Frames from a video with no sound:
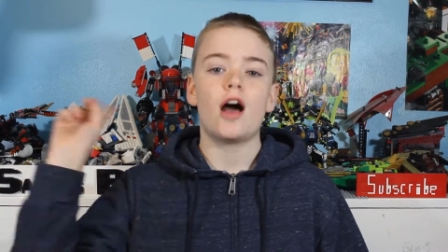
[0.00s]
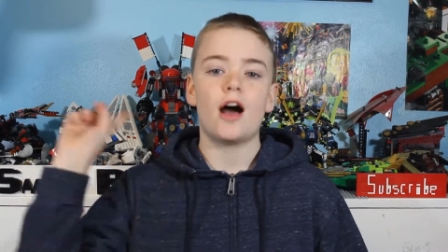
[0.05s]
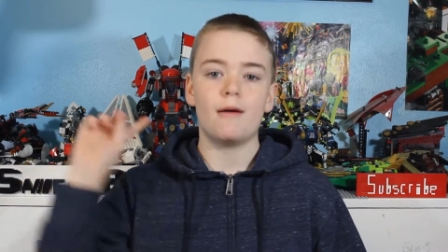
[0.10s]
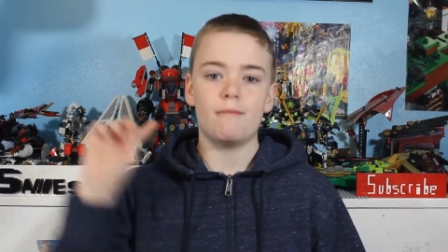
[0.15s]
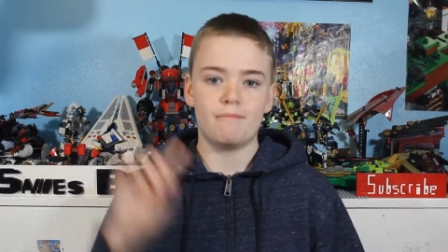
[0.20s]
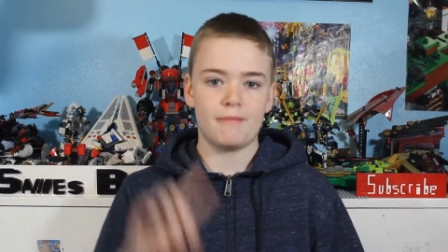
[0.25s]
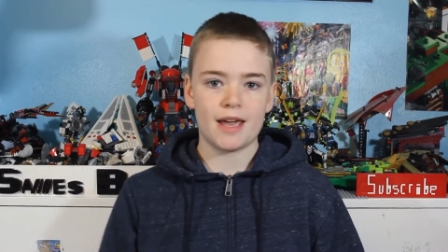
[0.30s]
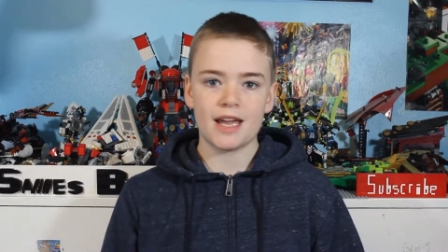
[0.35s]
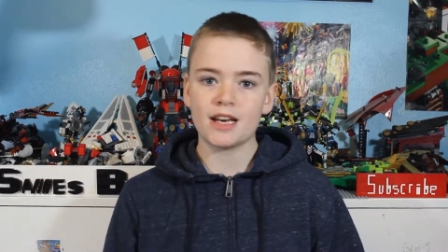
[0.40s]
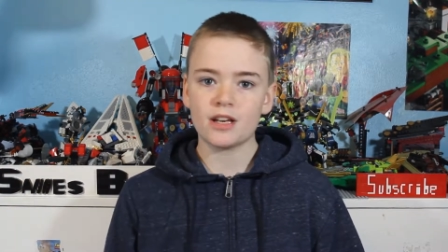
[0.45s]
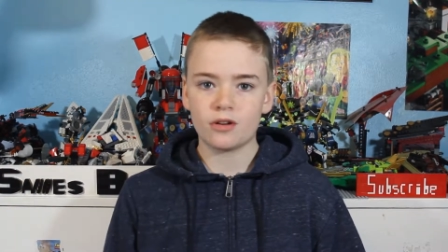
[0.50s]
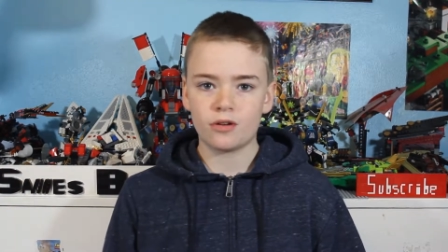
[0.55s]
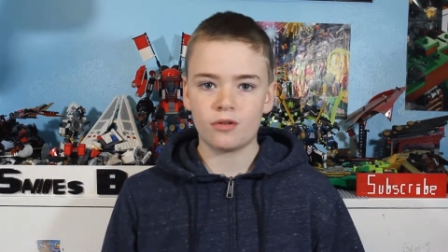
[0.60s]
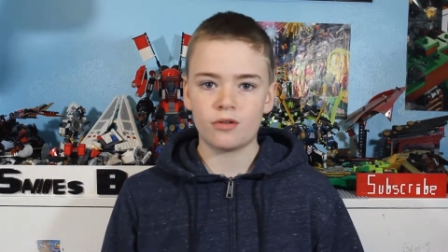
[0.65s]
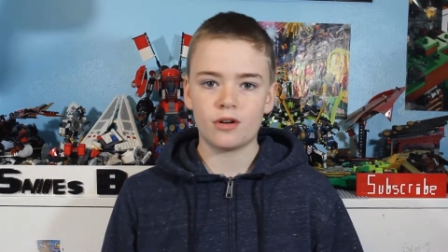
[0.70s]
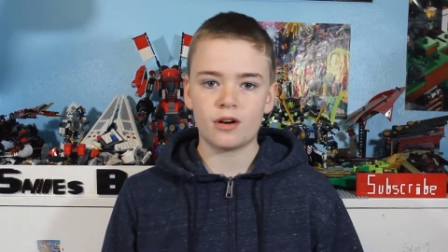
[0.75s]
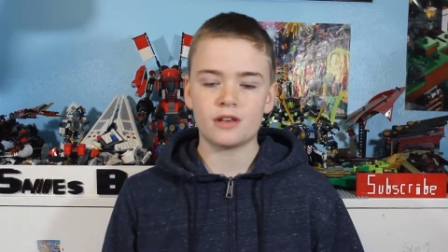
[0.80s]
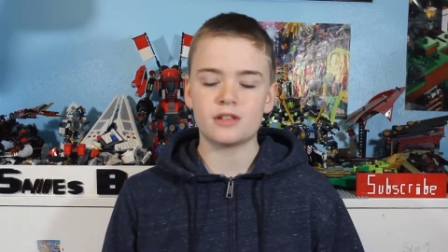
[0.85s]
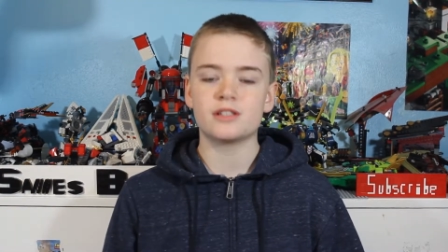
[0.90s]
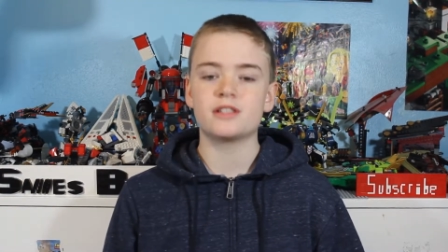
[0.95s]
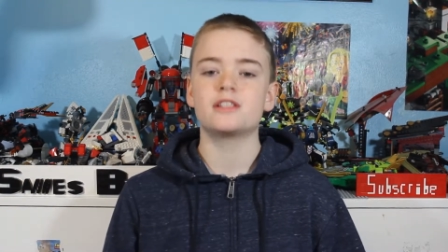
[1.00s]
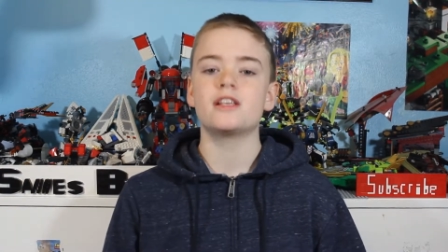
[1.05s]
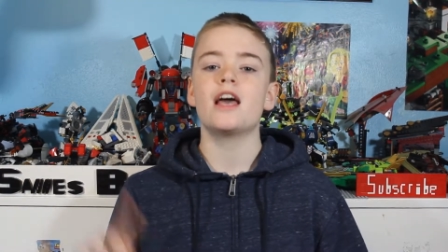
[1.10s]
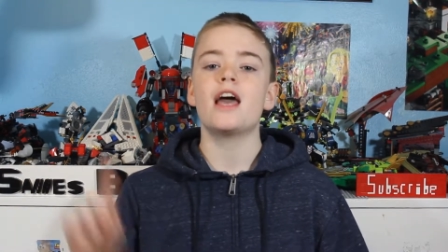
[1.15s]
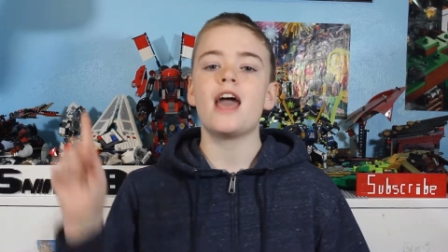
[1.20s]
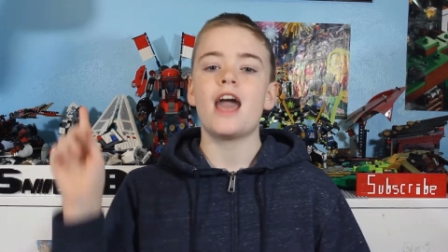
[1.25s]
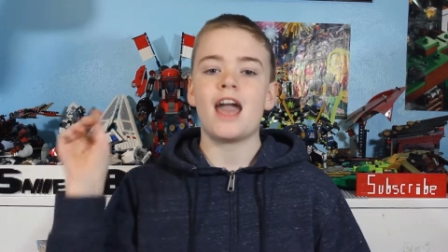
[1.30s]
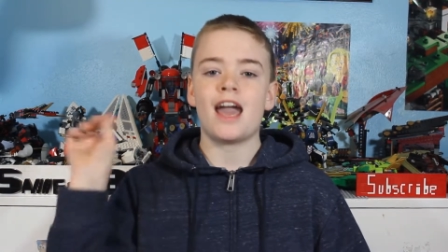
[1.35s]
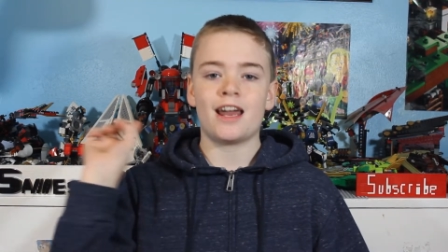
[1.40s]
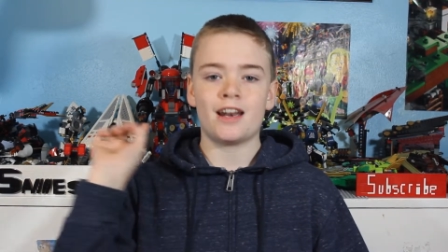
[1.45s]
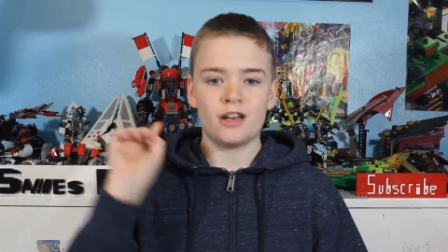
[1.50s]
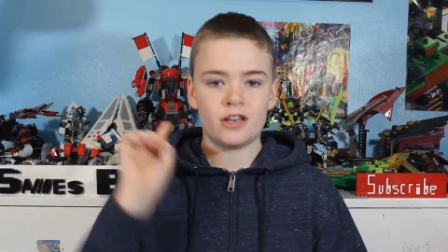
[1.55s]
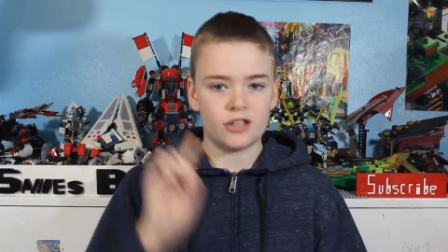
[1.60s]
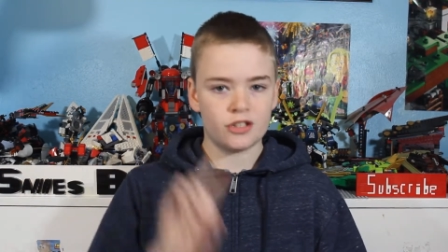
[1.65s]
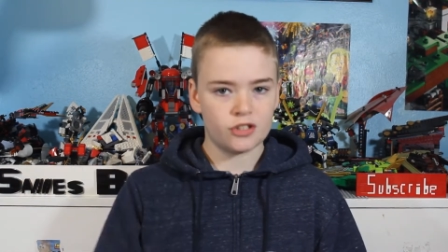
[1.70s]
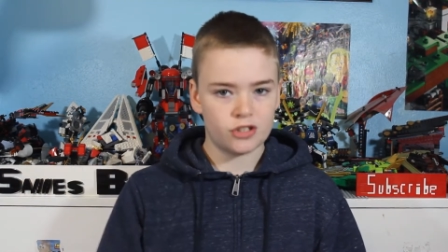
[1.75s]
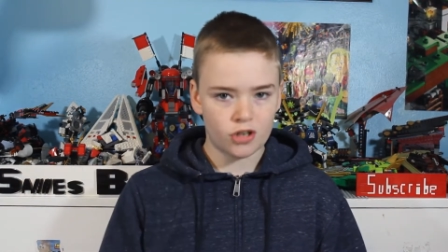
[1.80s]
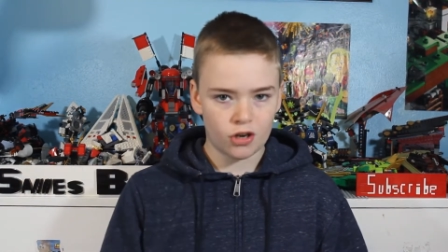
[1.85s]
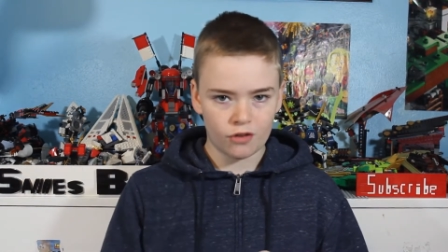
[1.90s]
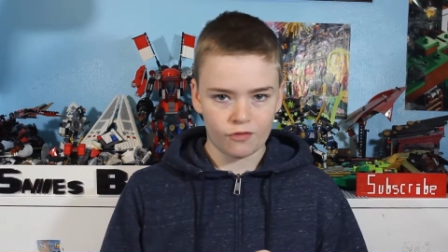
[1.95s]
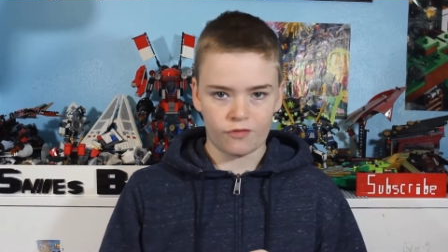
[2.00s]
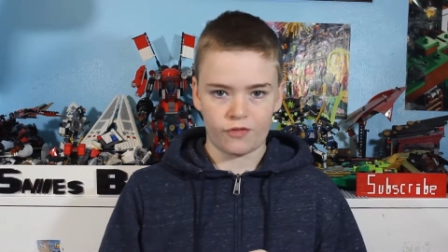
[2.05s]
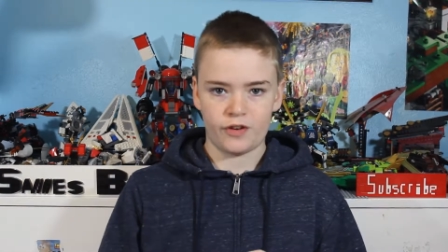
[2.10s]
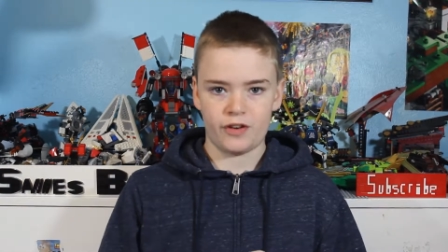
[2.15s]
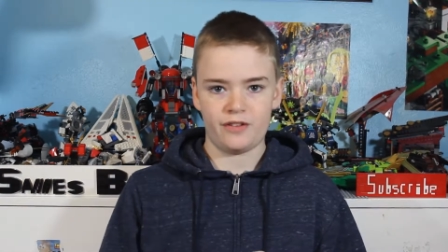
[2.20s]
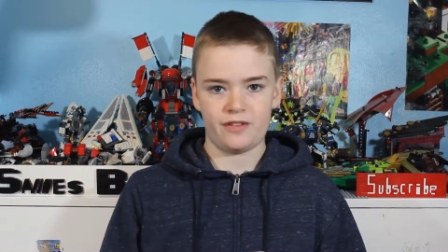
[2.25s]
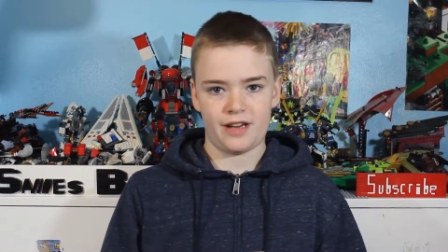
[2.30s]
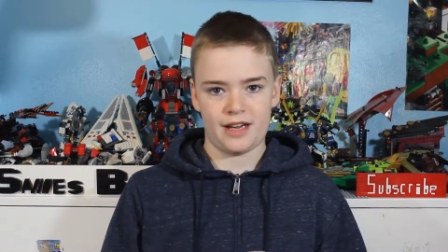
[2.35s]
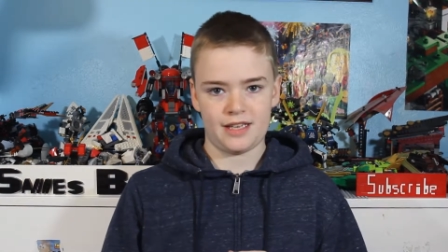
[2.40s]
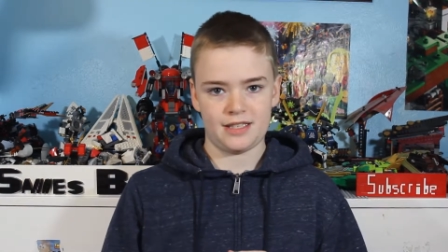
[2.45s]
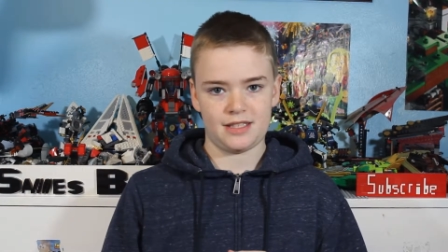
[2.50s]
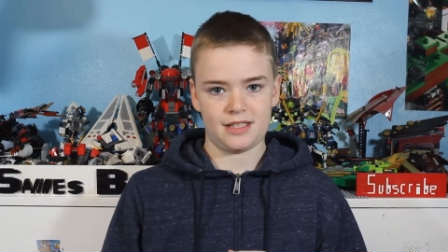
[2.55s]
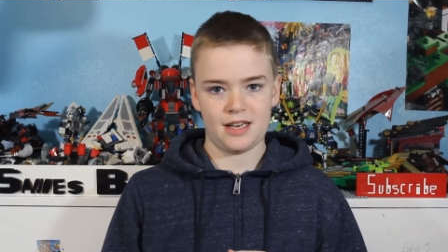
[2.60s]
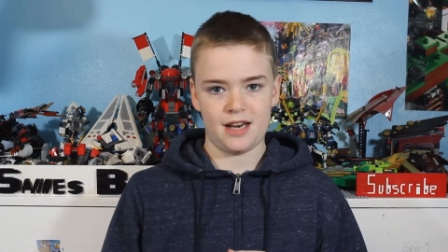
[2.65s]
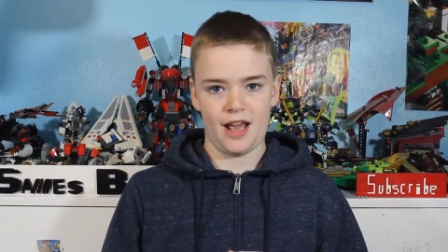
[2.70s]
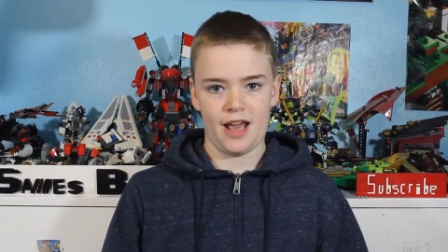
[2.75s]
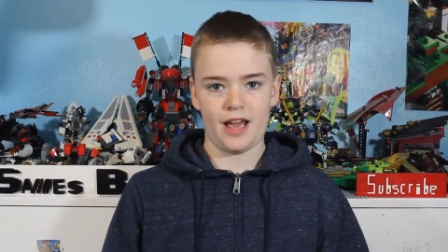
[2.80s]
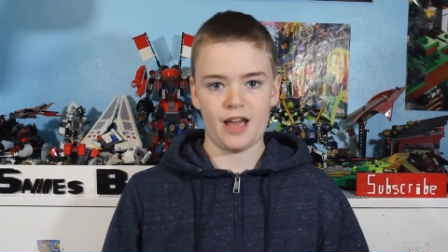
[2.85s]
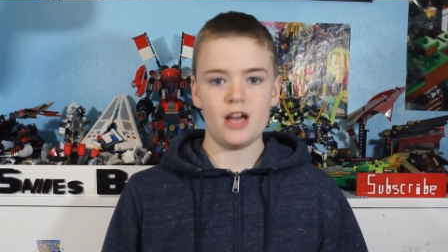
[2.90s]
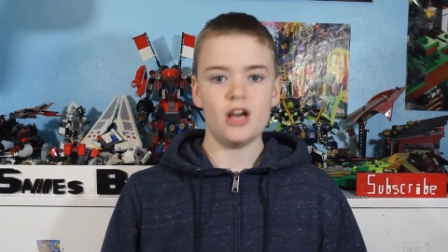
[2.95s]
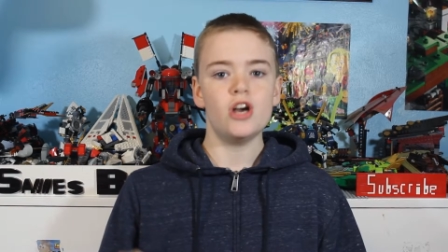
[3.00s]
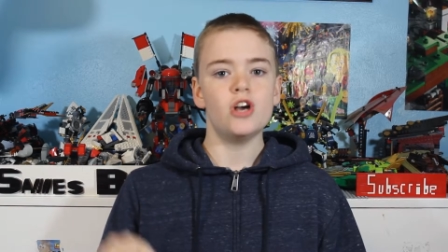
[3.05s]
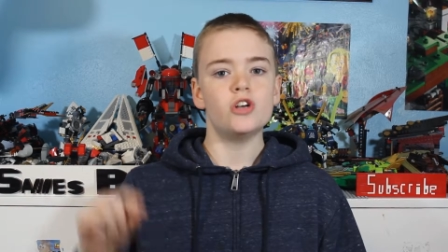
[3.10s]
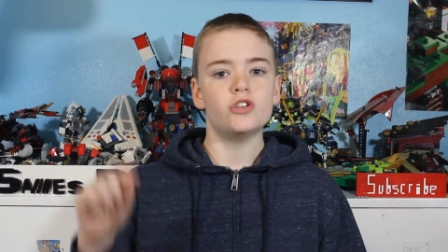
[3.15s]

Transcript: a main course, and a dessert for you guys today.